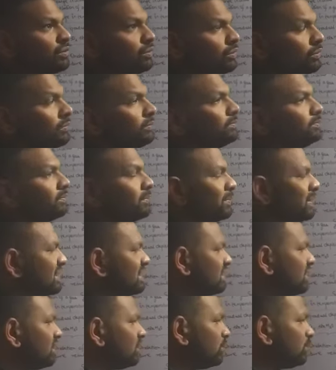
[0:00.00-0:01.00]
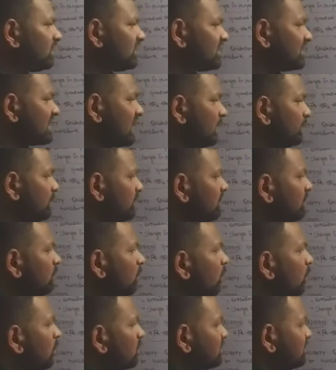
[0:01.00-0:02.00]
So basically what is
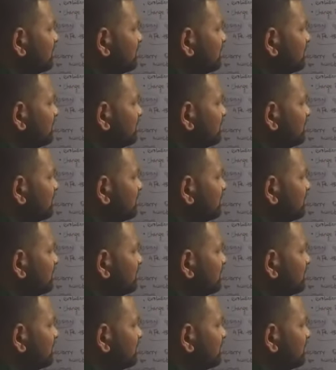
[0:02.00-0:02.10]
happening?